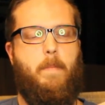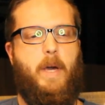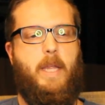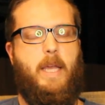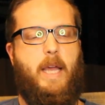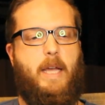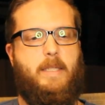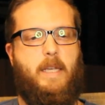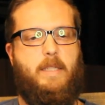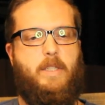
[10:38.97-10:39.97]
But it
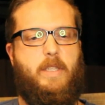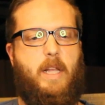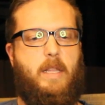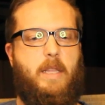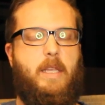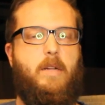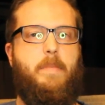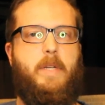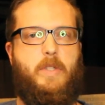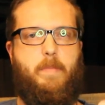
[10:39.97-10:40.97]
has just that
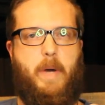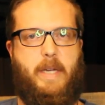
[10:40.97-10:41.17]
little bit of